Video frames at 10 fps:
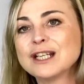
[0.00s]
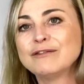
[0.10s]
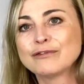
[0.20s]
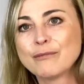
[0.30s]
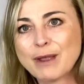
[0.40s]

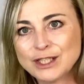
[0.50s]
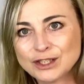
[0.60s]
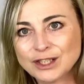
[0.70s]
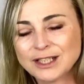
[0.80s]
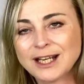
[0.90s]

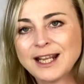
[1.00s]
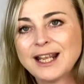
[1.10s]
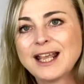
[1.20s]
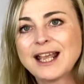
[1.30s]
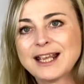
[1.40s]
information
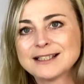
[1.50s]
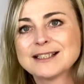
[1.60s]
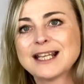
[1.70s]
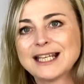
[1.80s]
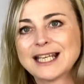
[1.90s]

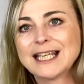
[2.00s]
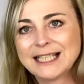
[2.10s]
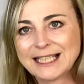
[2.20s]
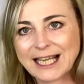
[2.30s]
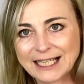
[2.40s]
as they
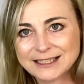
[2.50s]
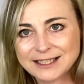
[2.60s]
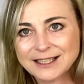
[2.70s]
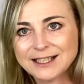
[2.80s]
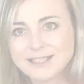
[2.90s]
can get.